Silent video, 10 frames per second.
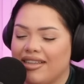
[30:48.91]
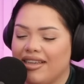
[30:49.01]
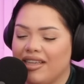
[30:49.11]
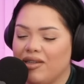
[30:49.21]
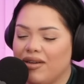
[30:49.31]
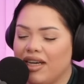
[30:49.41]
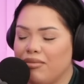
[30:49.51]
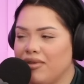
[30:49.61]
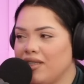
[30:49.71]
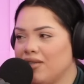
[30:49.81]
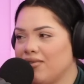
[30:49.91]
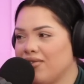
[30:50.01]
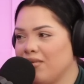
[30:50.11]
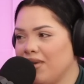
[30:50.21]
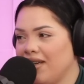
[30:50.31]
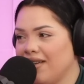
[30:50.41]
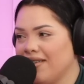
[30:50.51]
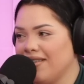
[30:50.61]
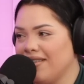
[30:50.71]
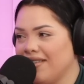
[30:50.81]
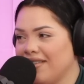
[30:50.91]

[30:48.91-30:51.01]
Can you hemorrhage from anger?